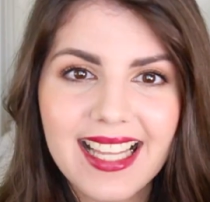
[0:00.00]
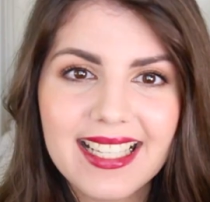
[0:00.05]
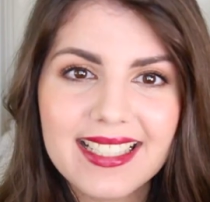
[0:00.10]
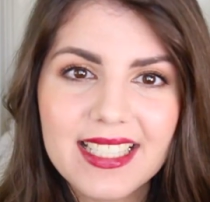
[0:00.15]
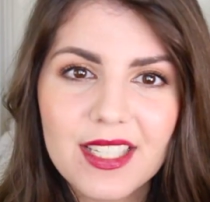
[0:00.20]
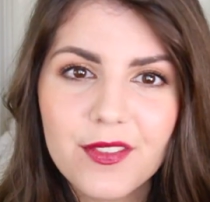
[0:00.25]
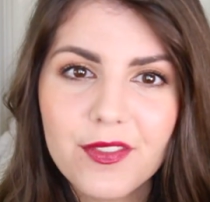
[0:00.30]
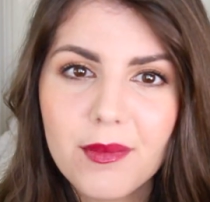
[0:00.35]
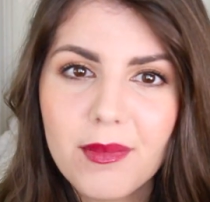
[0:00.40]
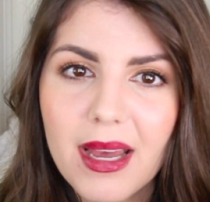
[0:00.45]

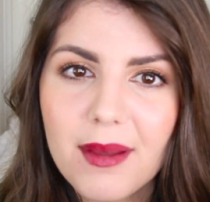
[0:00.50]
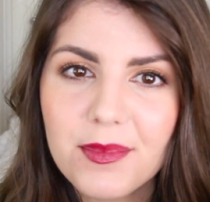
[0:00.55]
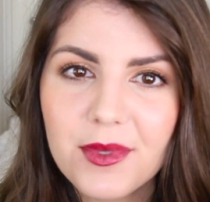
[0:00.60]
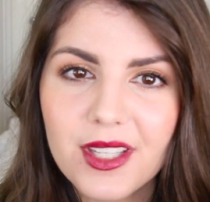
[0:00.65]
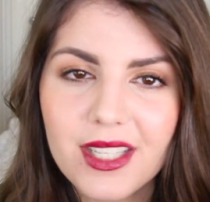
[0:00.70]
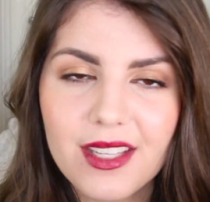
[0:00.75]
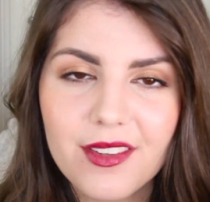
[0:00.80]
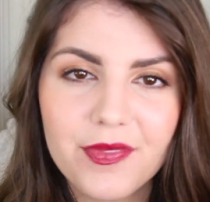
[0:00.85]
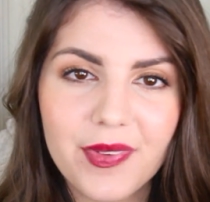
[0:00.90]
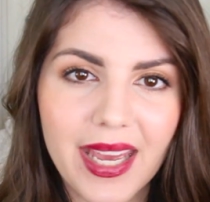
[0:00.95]
that's it for my
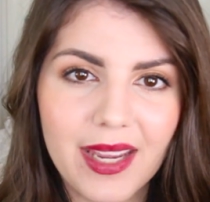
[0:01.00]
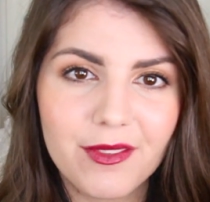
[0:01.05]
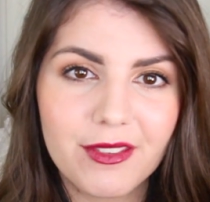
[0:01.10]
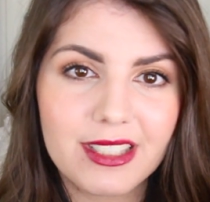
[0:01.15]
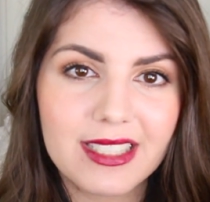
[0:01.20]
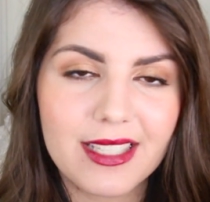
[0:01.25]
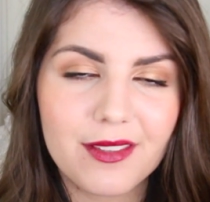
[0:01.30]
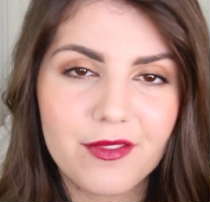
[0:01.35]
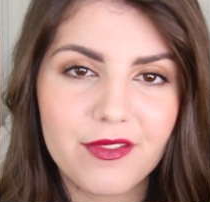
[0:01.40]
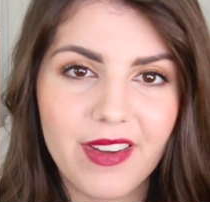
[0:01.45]
beauty
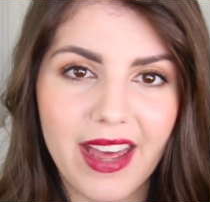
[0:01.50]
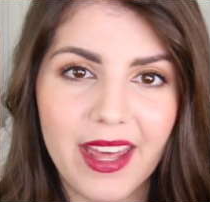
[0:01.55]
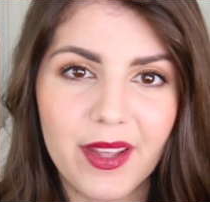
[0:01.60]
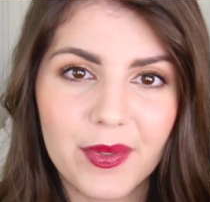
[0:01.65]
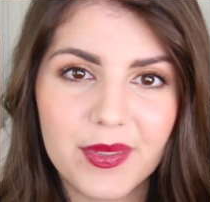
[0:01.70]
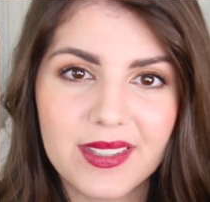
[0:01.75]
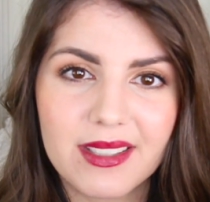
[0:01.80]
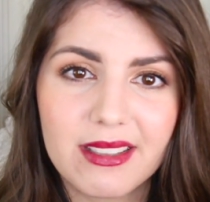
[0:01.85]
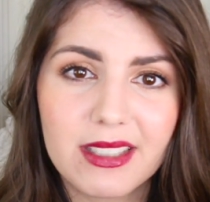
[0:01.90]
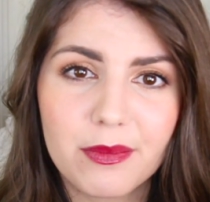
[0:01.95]
favorites and
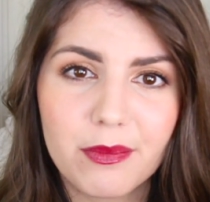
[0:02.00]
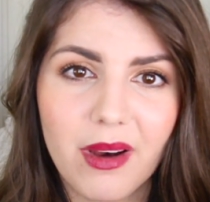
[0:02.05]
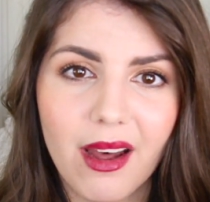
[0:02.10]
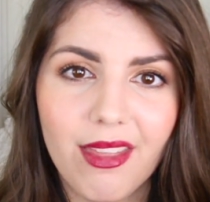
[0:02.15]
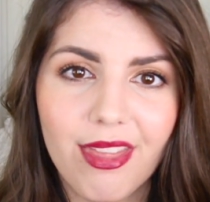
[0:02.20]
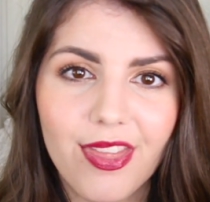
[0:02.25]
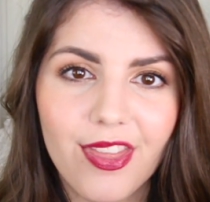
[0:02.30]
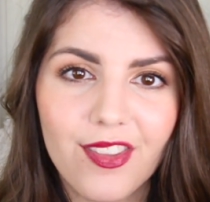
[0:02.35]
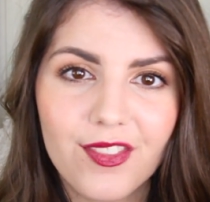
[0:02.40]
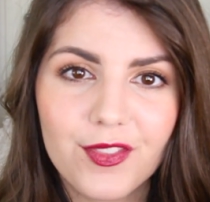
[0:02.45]
fails this
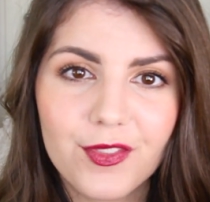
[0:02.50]
month.